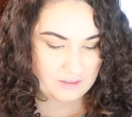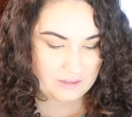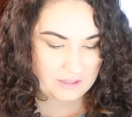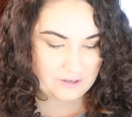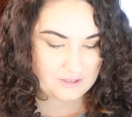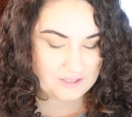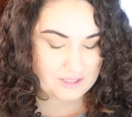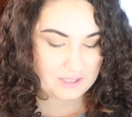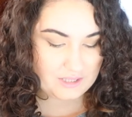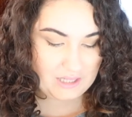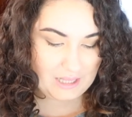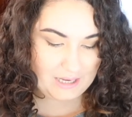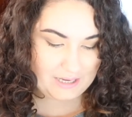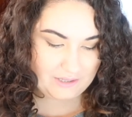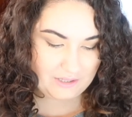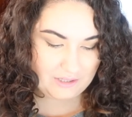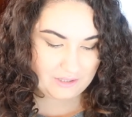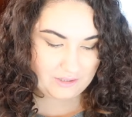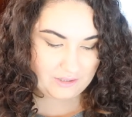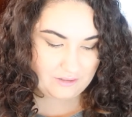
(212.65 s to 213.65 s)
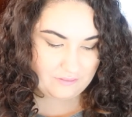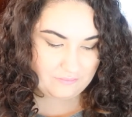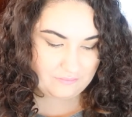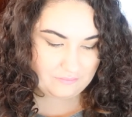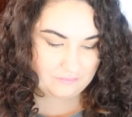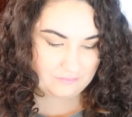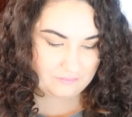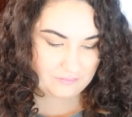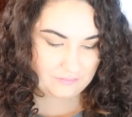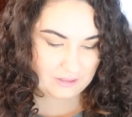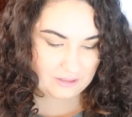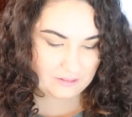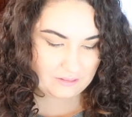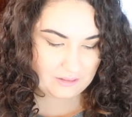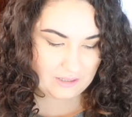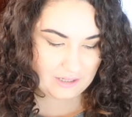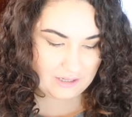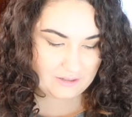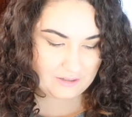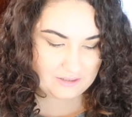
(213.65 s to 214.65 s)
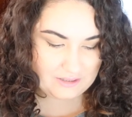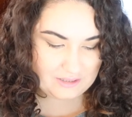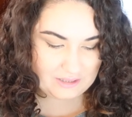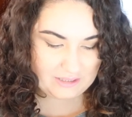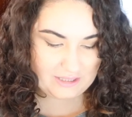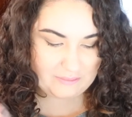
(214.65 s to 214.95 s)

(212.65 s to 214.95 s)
There's a liner. There's the